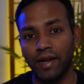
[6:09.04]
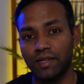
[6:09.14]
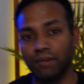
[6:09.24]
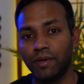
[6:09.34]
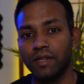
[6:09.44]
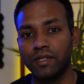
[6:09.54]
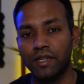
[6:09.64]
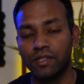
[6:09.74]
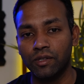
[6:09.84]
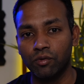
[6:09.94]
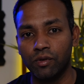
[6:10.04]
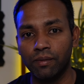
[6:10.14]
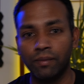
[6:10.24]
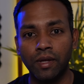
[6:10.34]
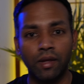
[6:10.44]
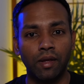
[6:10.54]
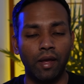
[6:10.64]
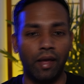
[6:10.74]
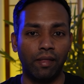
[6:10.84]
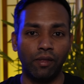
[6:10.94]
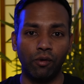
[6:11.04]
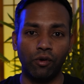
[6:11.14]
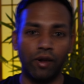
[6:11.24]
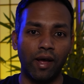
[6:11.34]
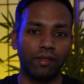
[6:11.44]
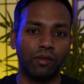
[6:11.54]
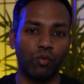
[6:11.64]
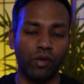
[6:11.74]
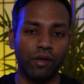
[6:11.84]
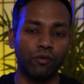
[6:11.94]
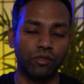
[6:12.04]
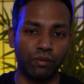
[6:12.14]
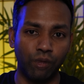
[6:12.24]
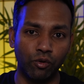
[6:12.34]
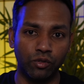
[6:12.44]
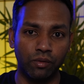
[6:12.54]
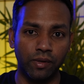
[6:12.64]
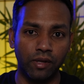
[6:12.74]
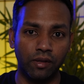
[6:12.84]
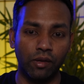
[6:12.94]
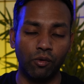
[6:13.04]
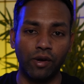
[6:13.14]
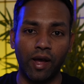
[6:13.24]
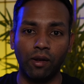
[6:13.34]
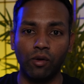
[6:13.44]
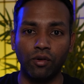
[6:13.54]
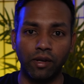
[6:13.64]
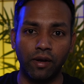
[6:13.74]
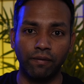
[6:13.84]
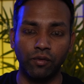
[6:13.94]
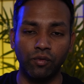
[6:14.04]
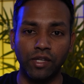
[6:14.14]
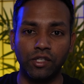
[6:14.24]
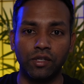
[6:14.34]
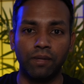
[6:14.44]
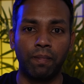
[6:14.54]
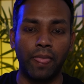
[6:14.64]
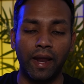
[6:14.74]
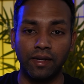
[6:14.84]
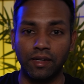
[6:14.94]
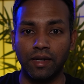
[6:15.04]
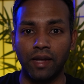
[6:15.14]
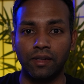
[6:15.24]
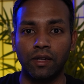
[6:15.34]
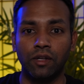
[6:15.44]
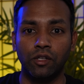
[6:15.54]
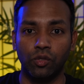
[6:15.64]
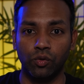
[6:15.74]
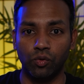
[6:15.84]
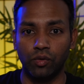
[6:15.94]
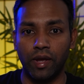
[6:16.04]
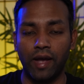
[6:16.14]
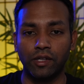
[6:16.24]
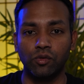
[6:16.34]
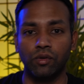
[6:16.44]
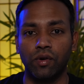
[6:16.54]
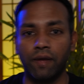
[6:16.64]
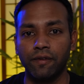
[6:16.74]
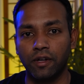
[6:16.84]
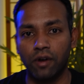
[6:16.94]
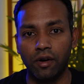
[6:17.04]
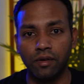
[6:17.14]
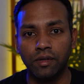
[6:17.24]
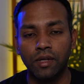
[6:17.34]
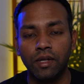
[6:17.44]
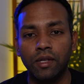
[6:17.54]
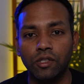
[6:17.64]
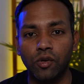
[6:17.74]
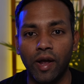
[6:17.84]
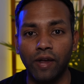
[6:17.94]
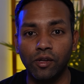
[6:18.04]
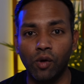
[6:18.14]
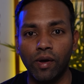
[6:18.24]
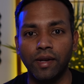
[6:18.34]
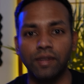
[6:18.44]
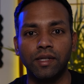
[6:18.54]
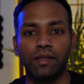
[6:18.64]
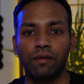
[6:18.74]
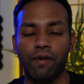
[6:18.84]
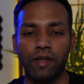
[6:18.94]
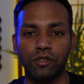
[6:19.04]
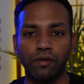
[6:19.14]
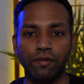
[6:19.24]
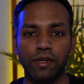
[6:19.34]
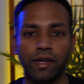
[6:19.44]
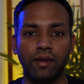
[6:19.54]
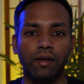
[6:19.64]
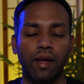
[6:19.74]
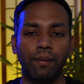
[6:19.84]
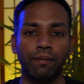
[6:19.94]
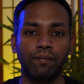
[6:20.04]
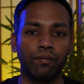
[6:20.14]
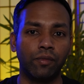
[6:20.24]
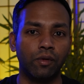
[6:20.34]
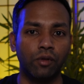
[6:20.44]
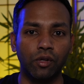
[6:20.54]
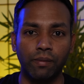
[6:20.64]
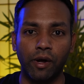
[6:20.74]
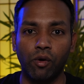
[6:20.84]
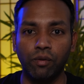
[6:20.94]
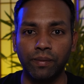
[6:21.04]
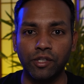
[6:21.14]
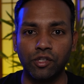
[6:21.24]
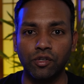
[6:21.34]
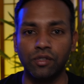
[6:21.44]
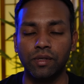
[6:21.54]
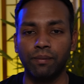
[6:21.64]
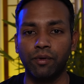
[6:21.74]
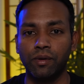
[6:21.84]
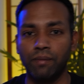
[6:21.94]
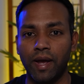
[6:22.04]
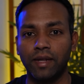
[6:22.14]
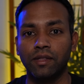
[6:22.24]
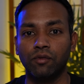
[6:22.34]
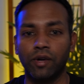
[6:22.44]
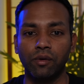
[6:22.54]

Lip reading: didn't pay attention to them, and they were not the way it was supposed to be. They were not long enough to reach and connect to the actual graphic card. So I had to go ahead and take the fans off again and look at my old pictures and put them back in the right